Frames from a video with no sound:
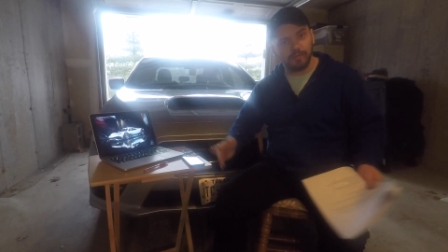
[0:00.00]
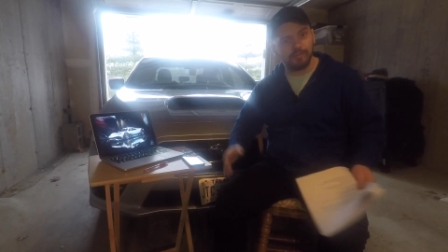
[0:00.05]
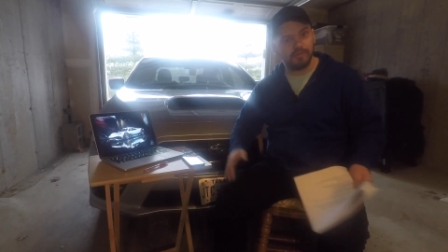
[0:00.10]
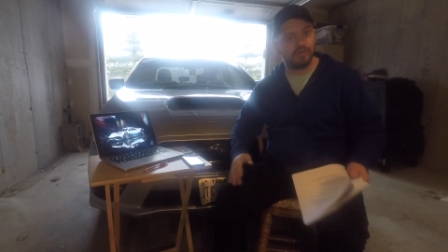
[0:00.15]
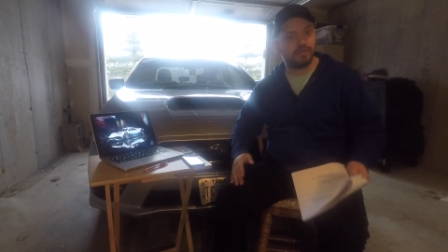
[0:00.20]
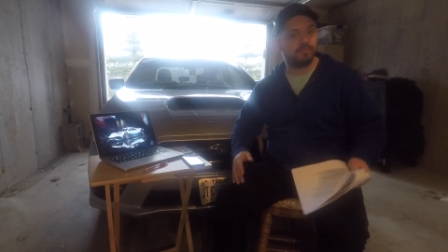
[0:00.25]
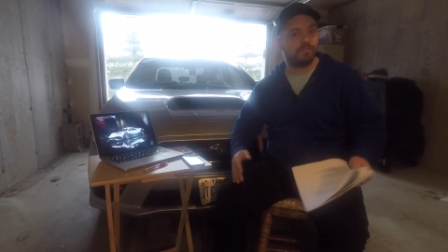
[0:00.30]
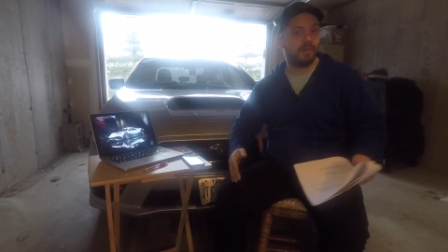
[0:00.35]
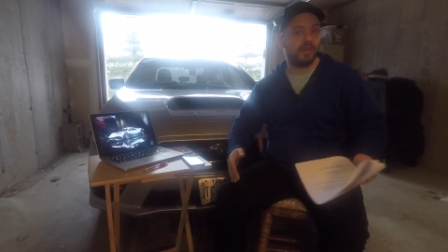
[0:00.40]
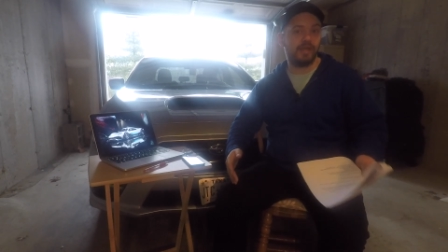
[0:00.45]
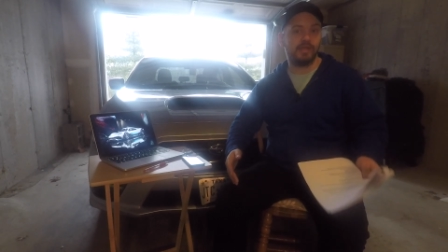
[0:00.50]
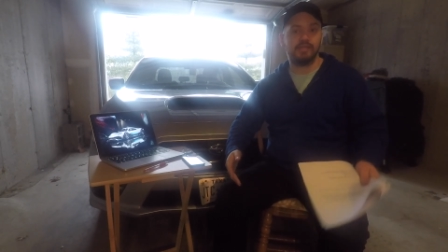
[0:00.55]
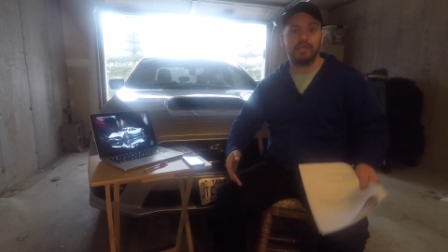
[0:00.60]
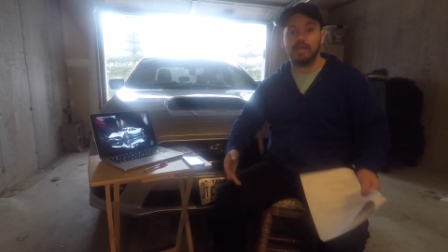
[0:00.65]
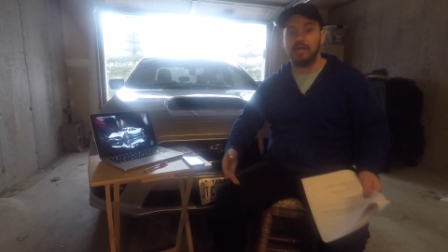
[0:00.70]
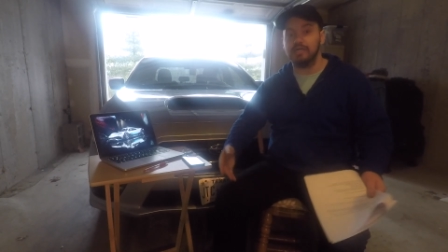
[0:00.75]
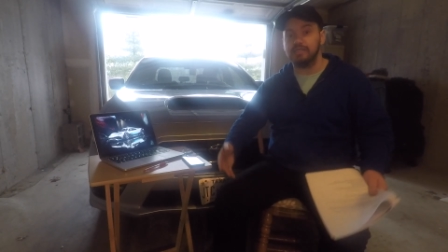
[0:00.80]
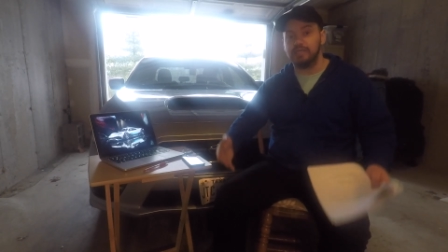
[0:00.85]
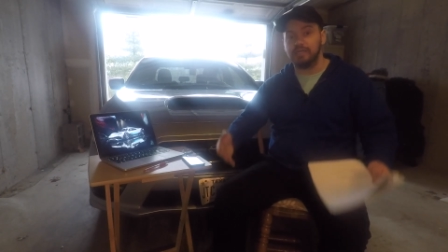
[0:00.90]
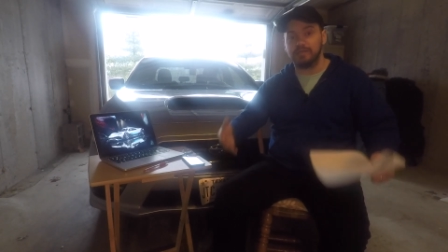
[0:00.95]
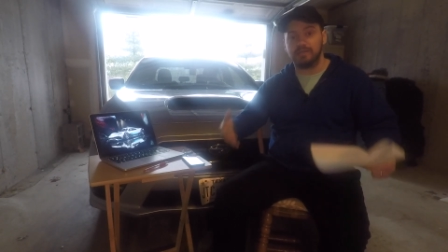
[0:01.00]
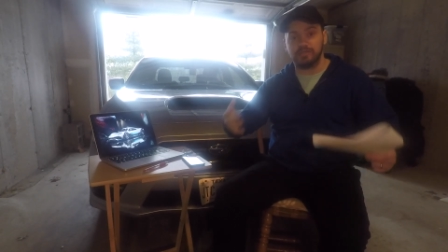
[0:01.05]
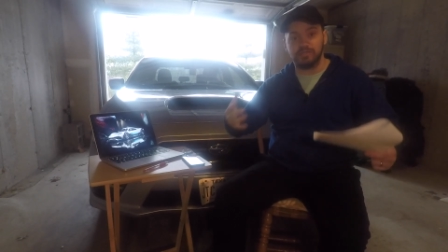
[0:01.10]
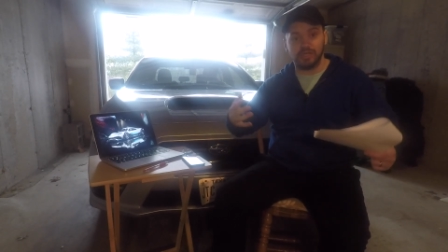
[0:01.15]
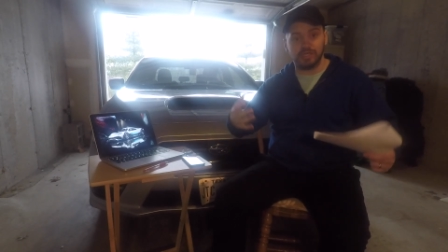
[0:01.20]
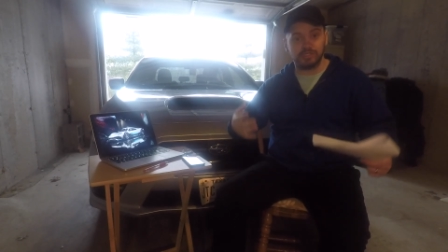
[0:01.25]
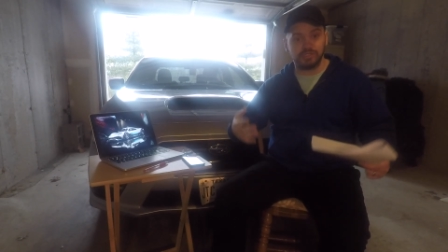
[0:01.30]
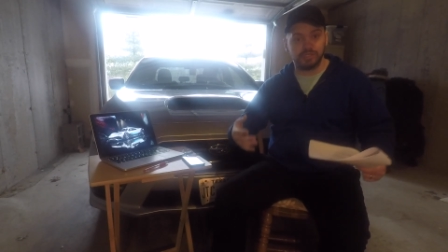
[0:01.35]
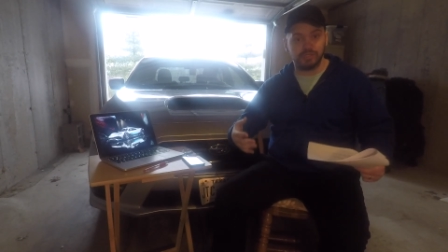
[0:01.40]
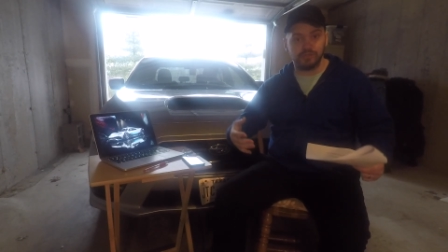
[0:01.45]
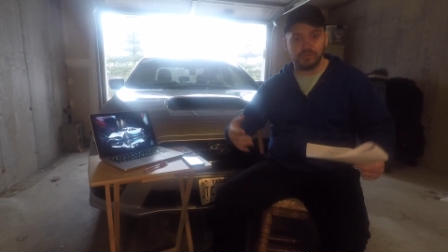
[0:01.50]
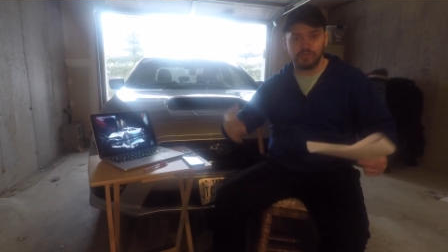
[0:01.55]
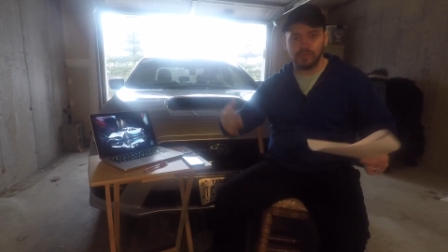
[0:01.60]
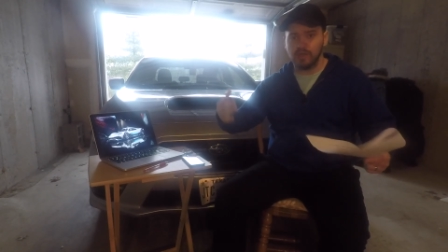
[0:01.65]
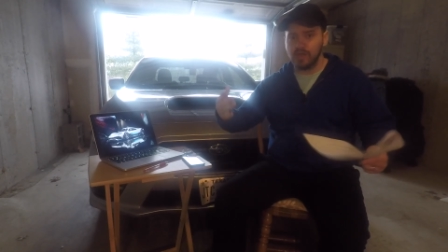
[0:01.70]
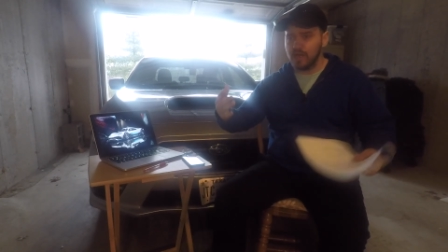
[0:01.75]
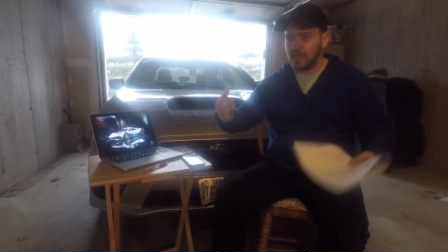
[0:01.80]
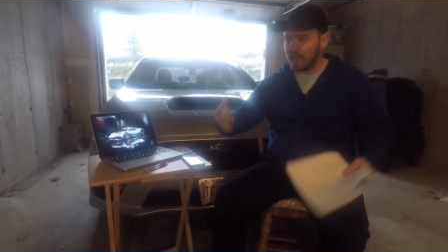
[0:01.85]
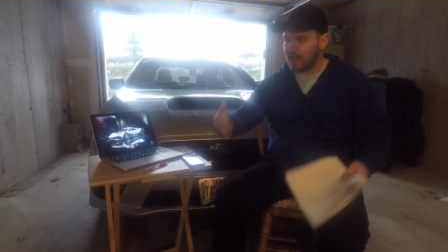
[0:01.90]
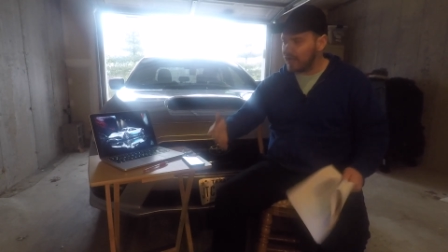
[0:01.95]
Explained, I take suggestions,
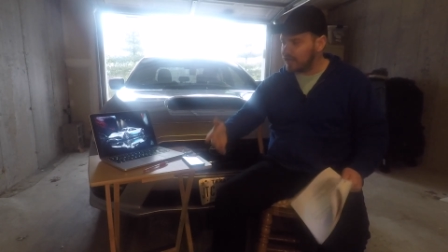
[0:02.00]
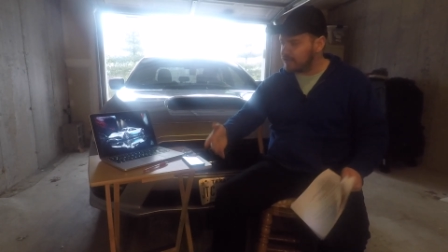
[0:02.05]
and